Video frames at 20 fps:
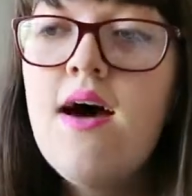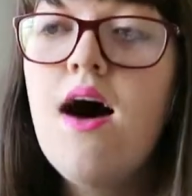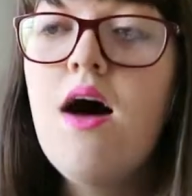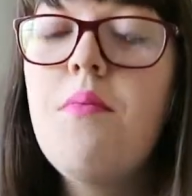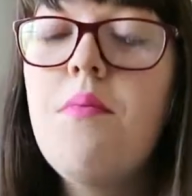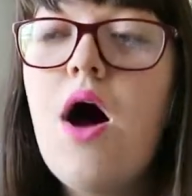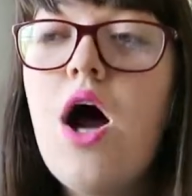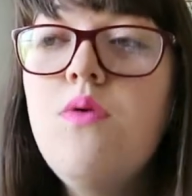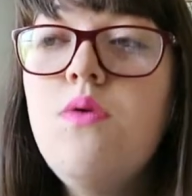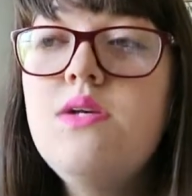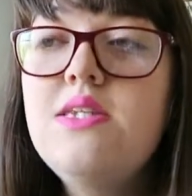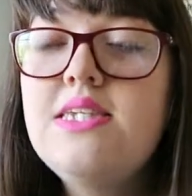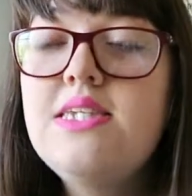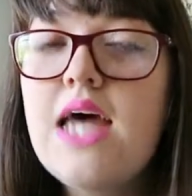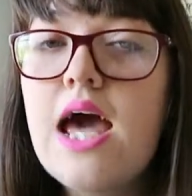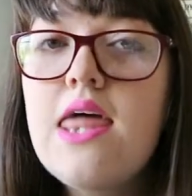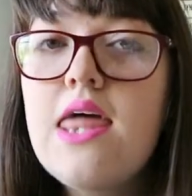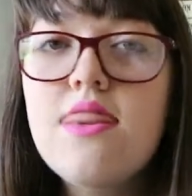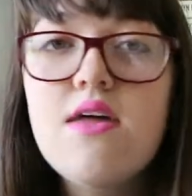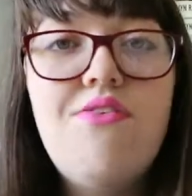I would
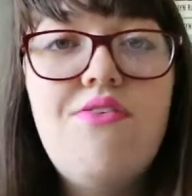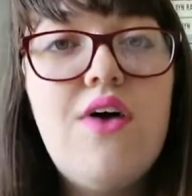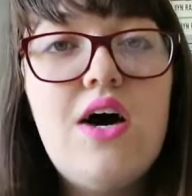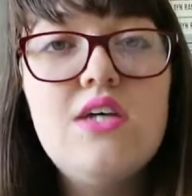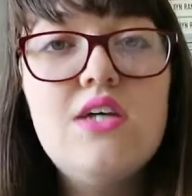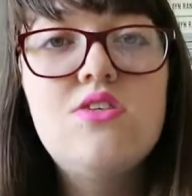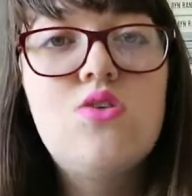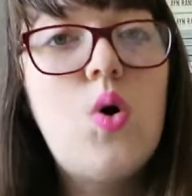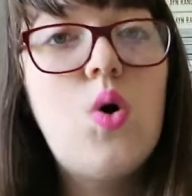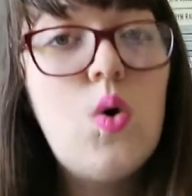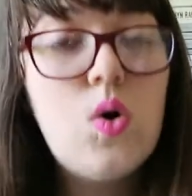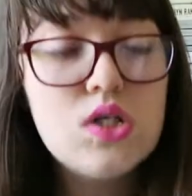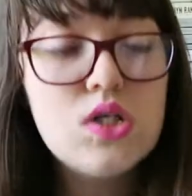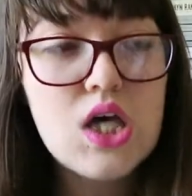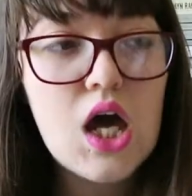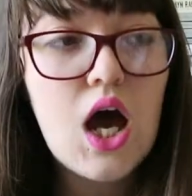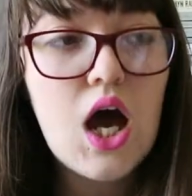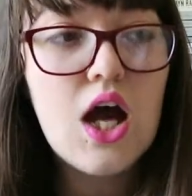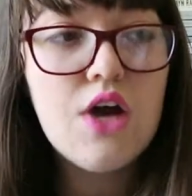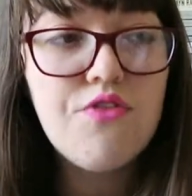say the first
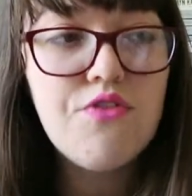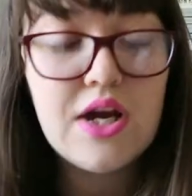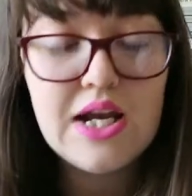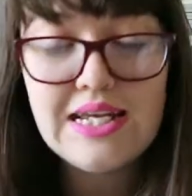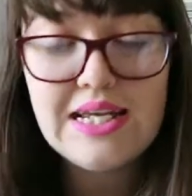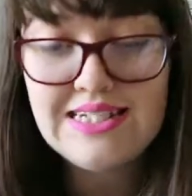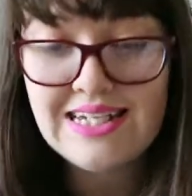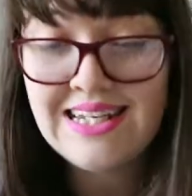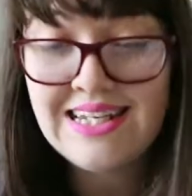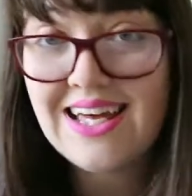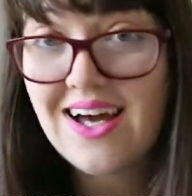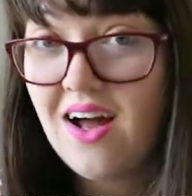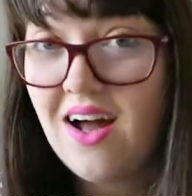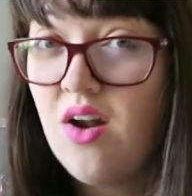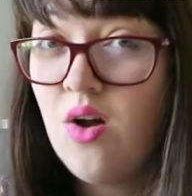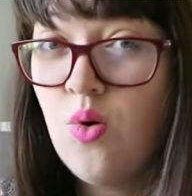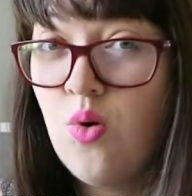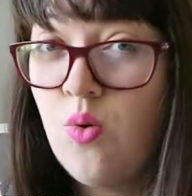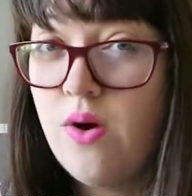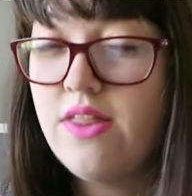quarter I really didn't get
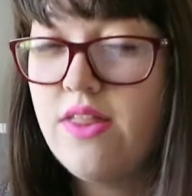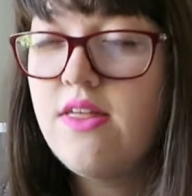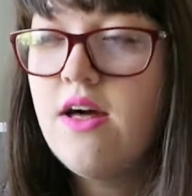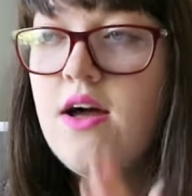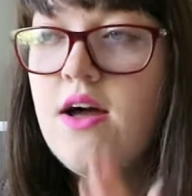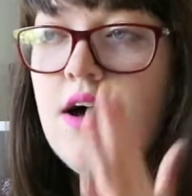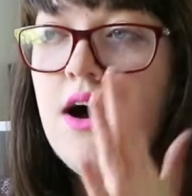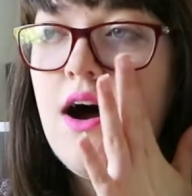along with.